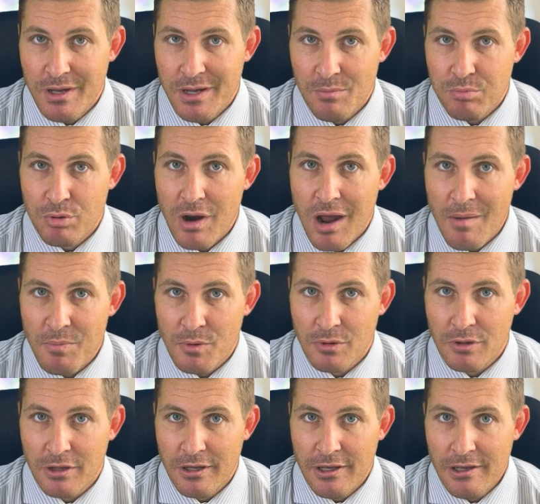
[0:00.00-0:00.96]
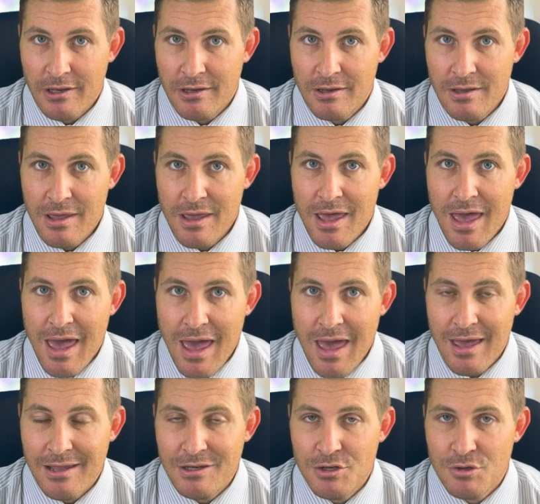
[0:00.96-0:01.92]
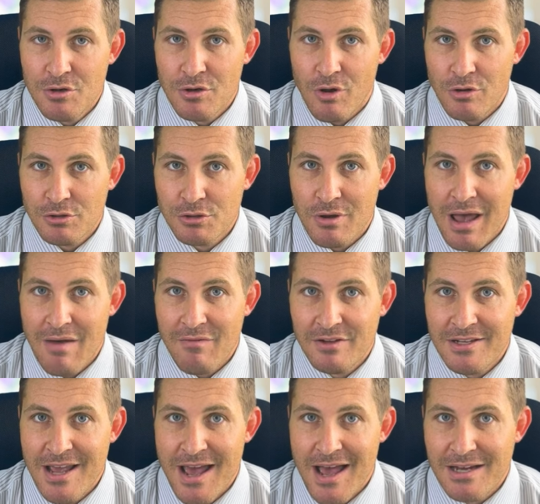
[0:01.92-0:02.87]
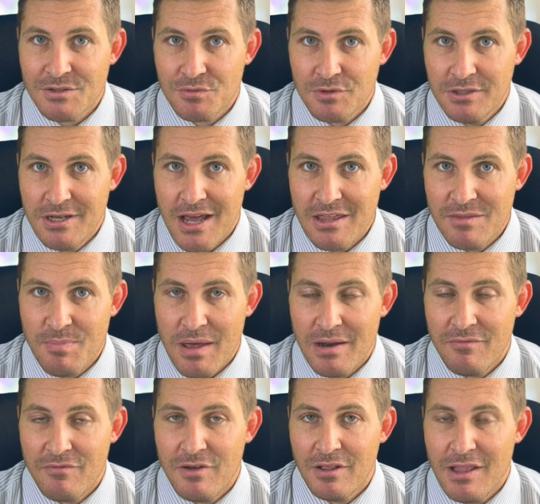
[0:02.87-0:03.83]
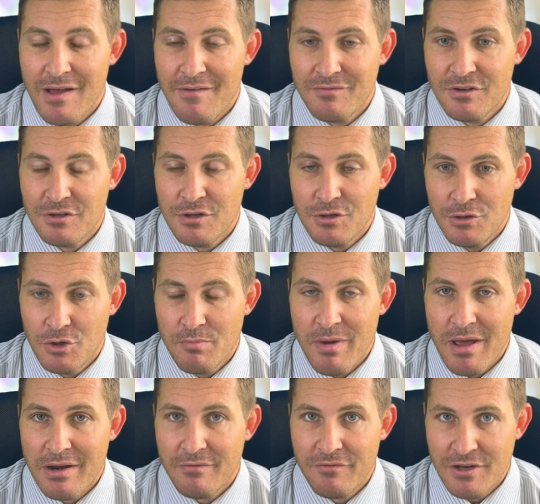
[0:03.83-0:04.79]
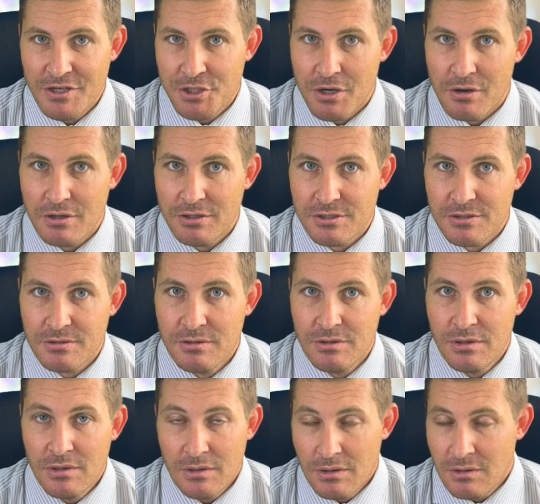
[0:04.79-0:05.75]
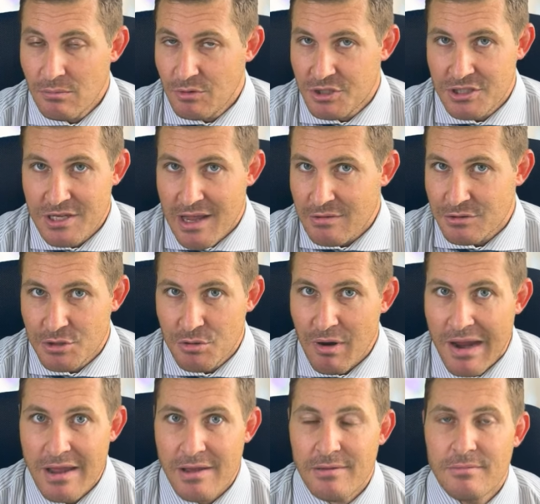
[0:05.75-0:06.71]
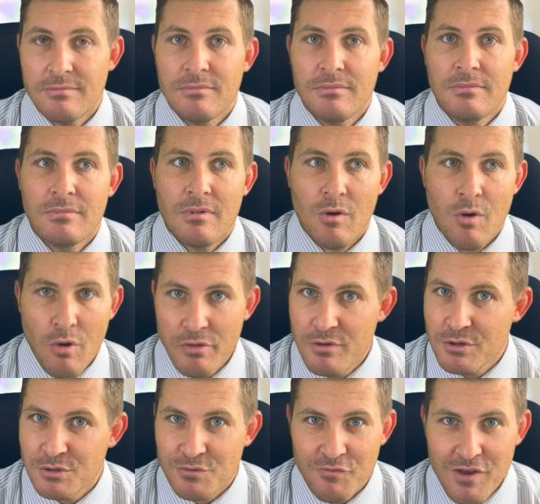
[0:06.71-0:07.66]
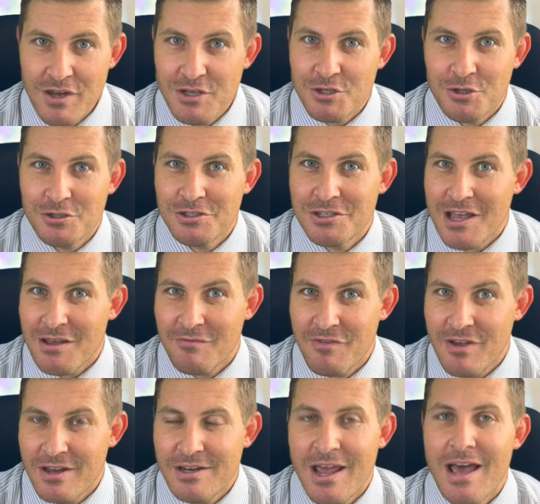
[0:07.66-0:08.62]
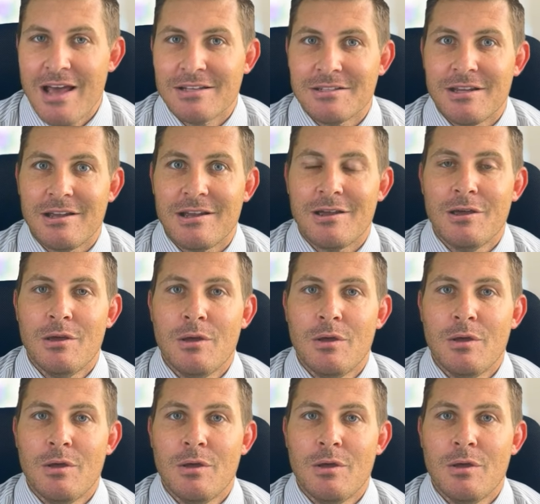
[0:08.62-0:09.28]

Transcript: it properly, and you could also have a tax-free death benefit left to your beneficiaries, which sounds great. All those features sound fantastic,